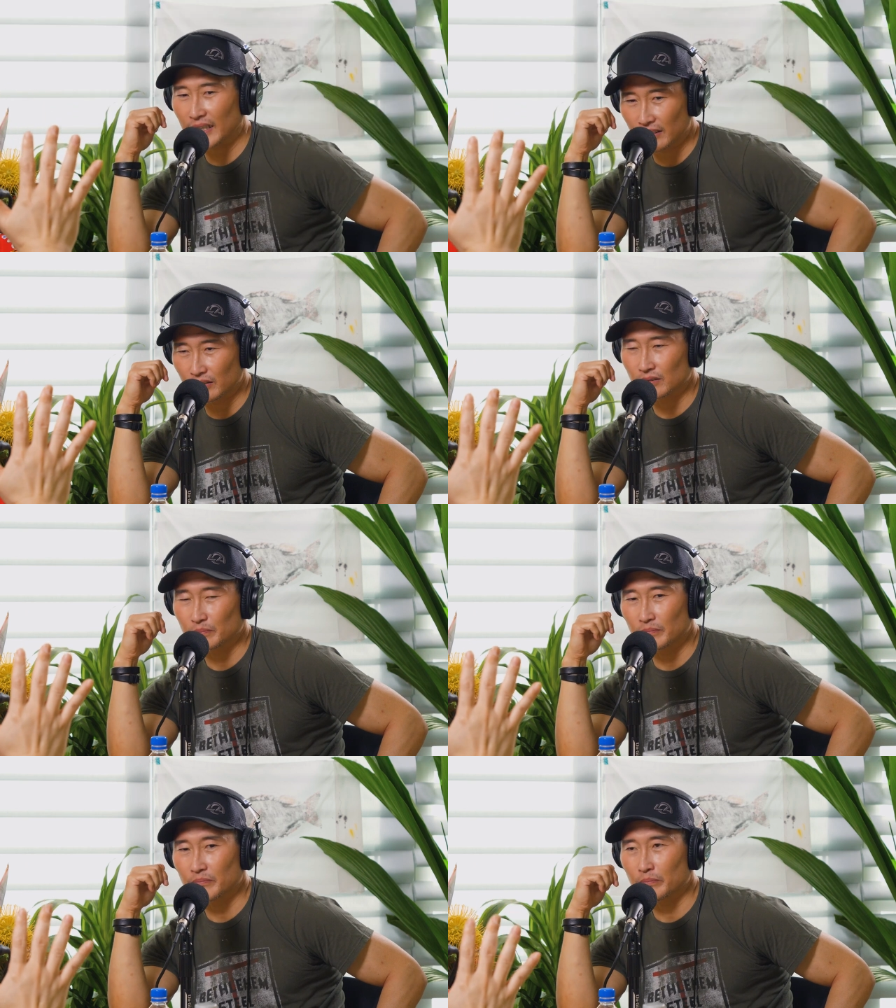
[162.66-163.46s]
thank you.
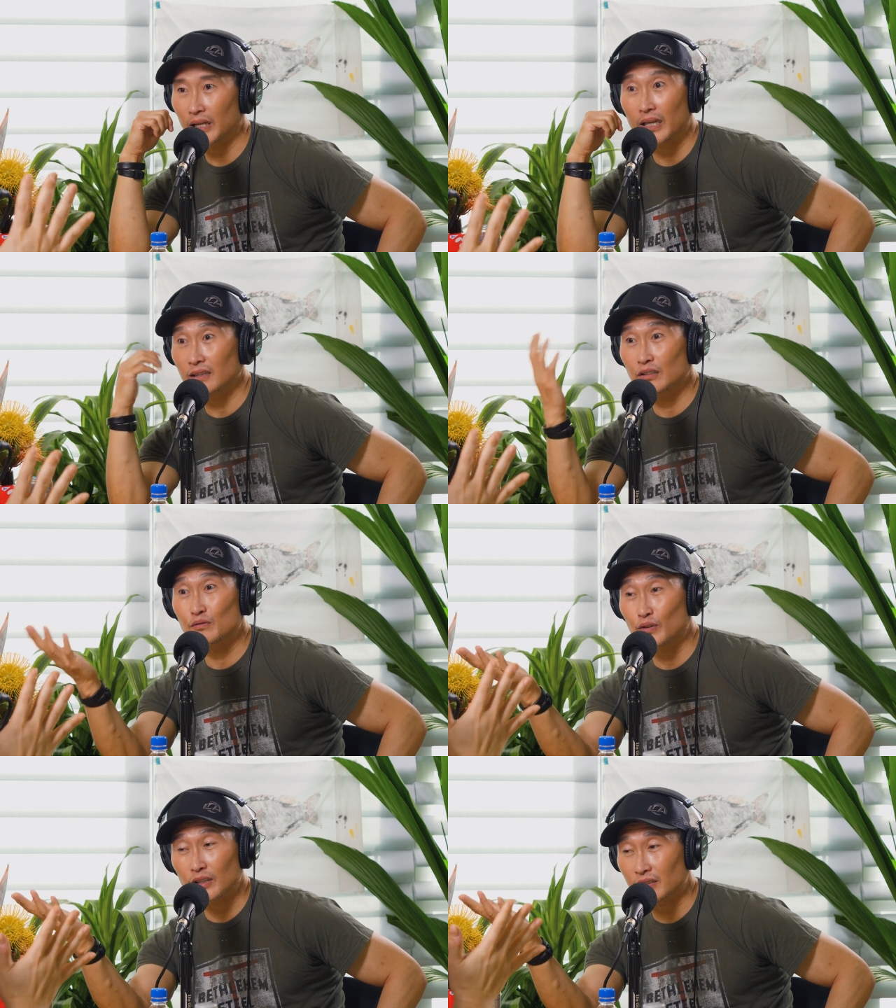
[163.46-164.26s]
Yeah. but uh,
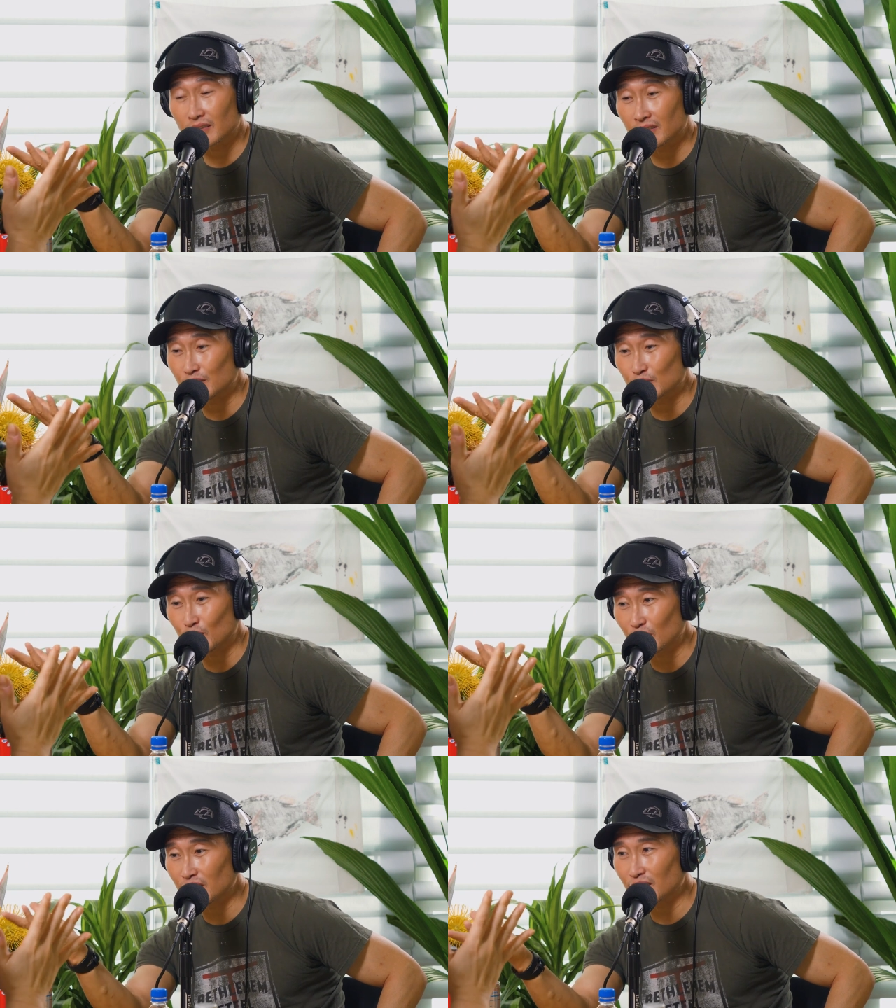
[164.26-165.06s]
there's uh, there's
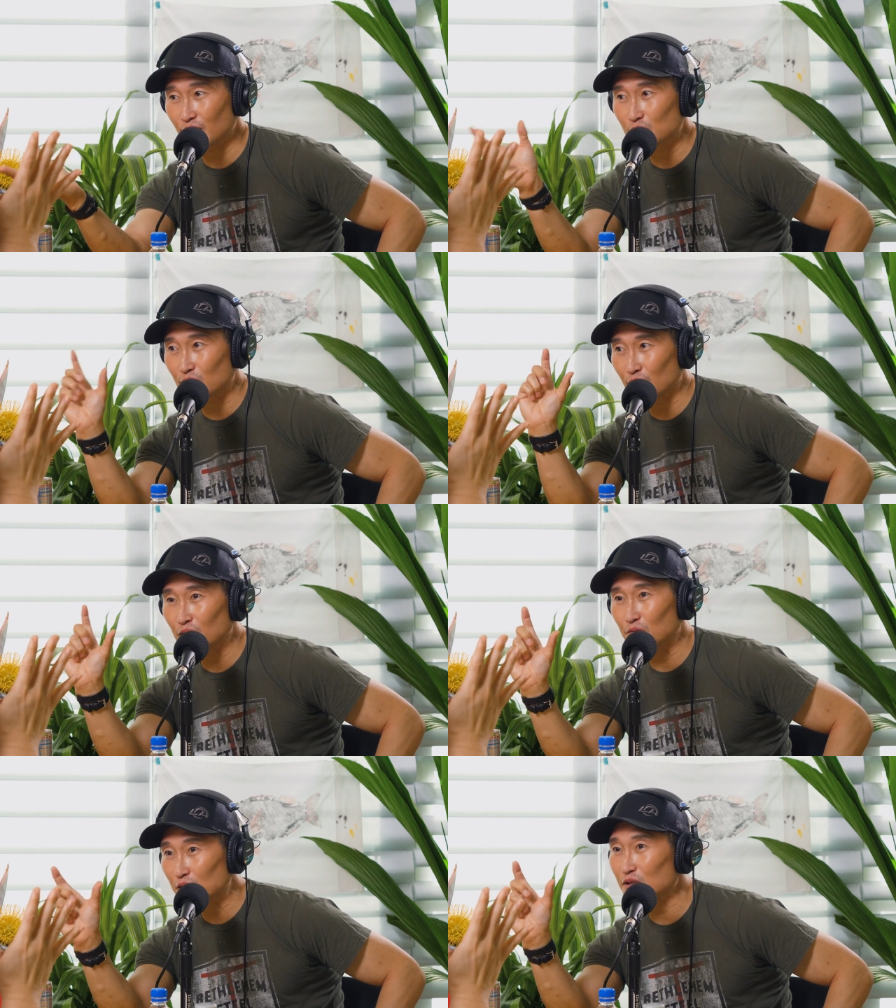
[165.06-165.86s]
very there was a
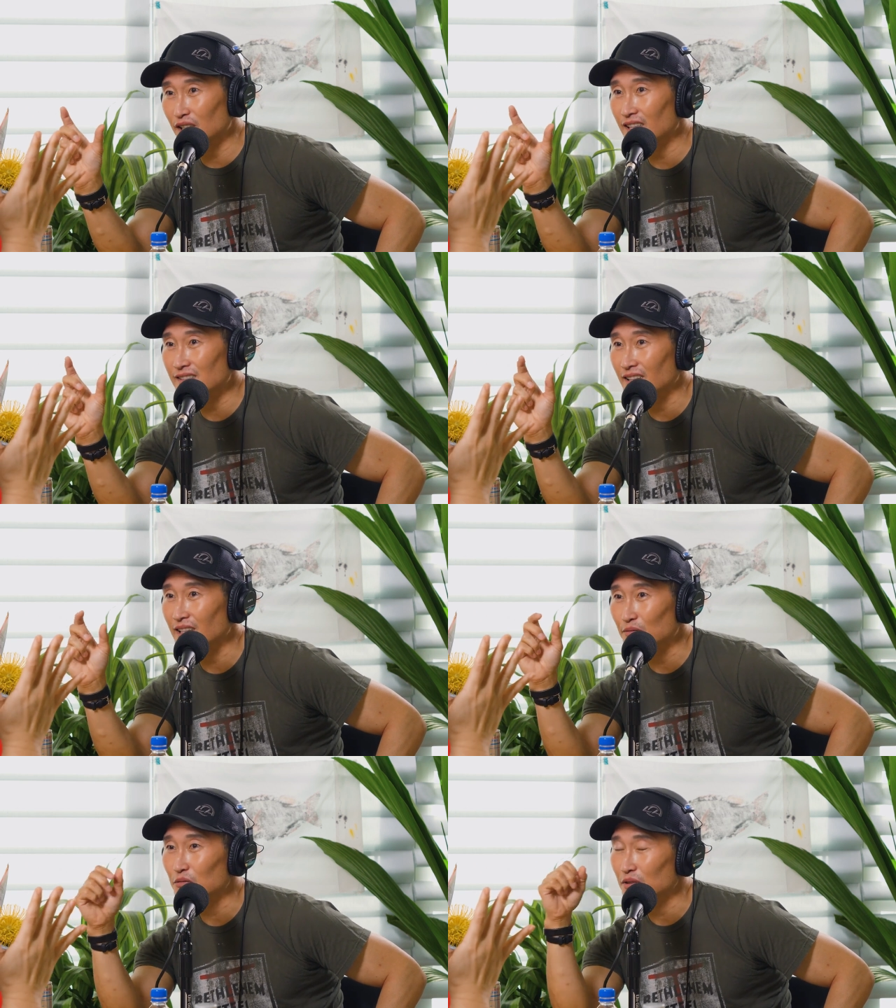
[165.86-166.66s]
very real chance I
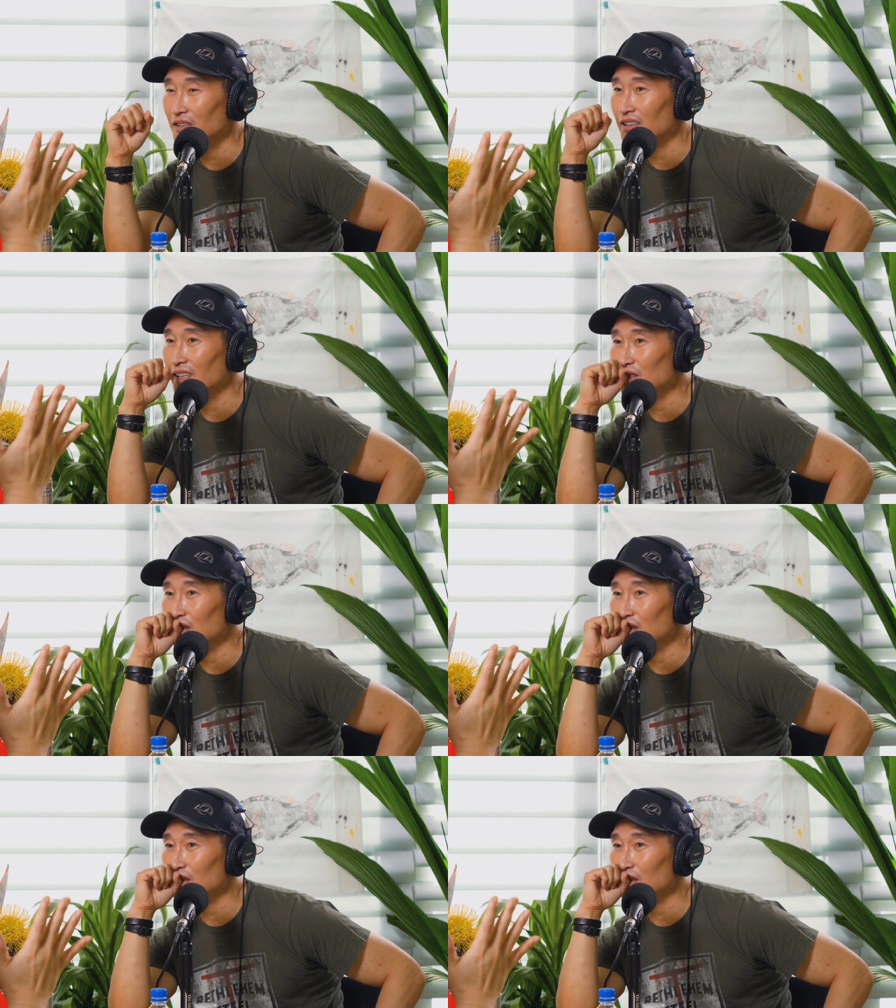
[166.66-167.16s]
never would have done that